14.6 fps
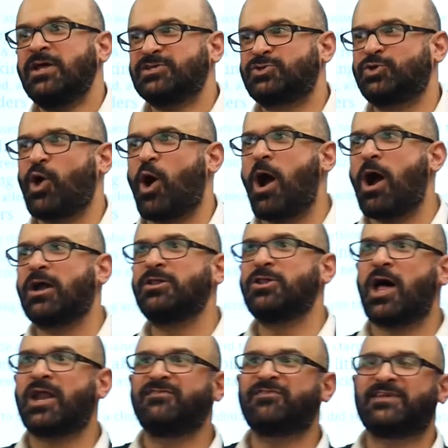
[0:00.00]
So there are a
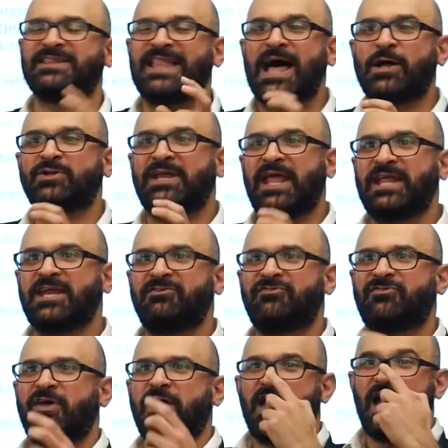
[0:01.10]
lot of cloud
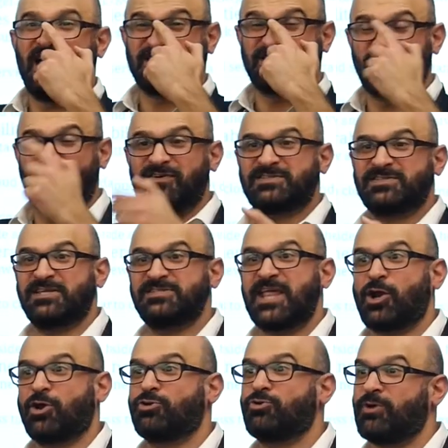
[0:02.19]
native uh, services
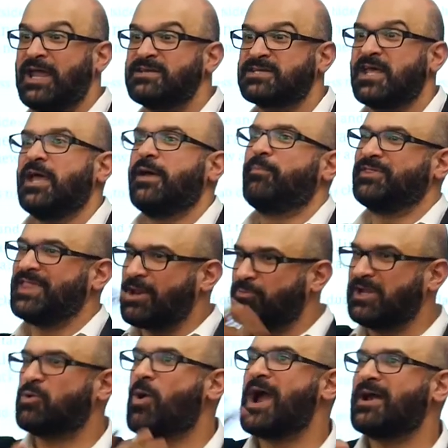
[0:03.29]
that are great, but that
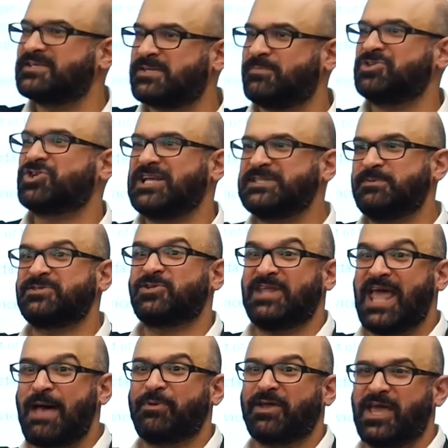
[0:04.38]
requires some adjustment to
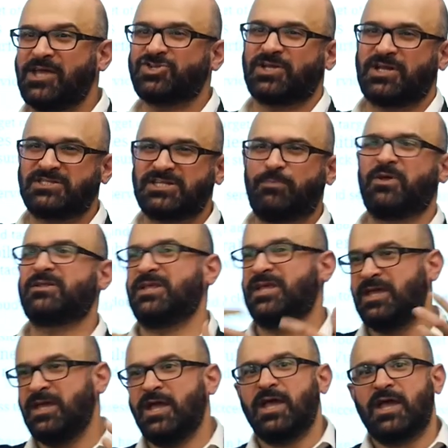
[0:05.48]
the application and
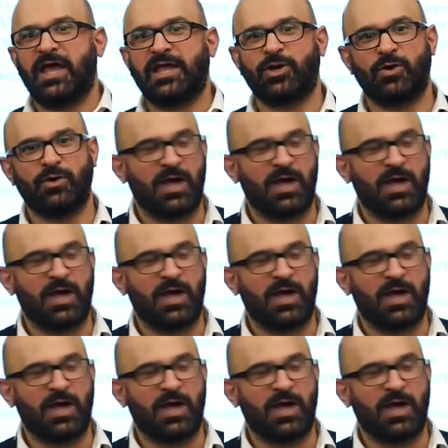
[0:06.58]
typically, you know,